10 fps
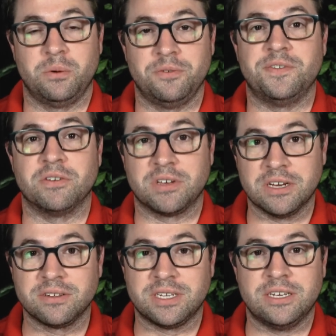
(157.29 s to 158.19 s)
feel
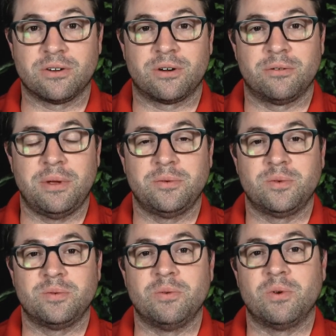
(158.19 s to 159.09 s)
guilty, or maybe
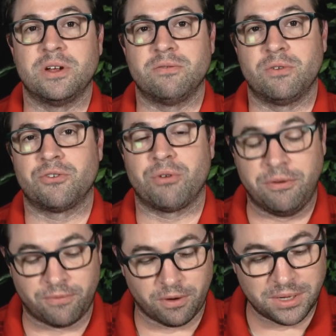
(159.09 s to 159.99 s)
when we want to
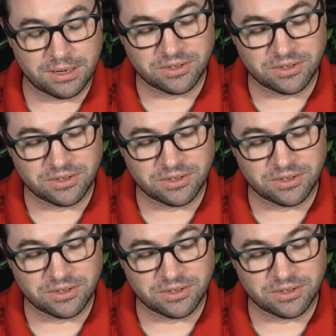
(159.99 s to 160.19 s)
retreat from him.